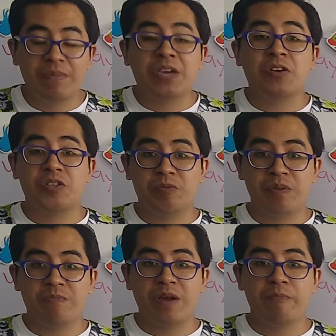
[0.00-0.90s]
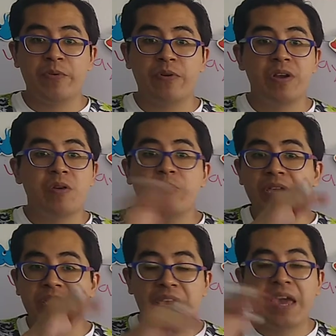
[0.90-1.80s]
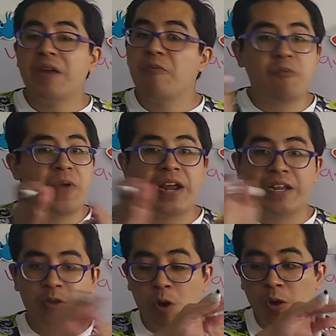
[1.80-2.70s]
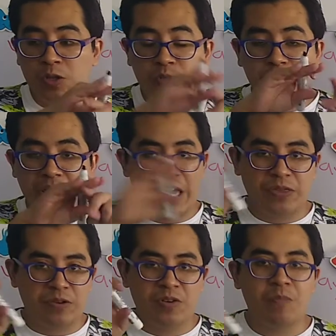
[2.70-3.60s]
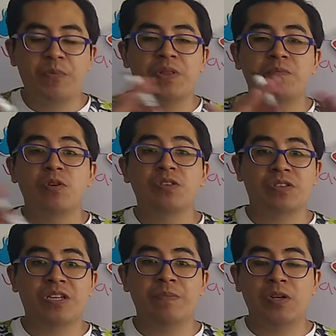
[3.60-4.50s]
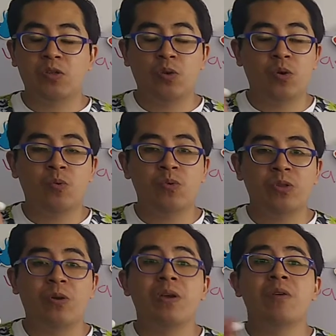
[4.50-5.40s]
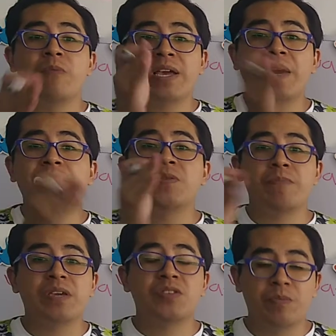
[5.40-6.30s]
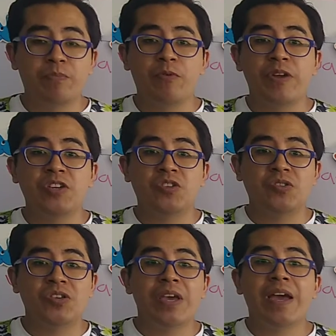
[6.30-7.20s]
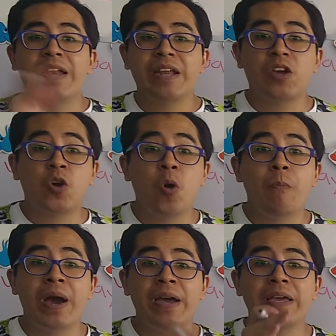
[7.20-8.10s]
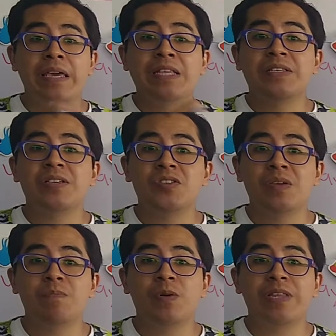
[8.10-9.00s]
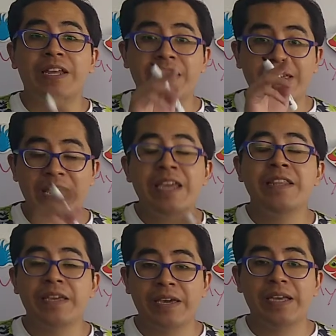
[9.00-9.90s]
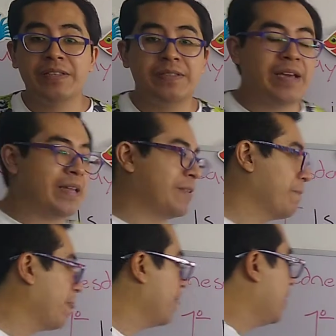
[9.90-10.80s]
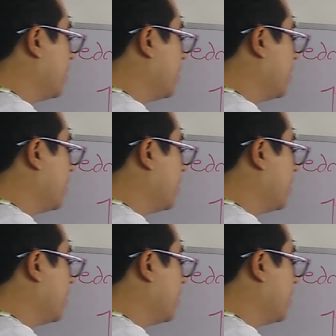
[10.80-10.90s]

Because remember, we can't write it all together. No podemos escribir todo junto. We have to make separations. And the comma, it's a symbol that indicates that.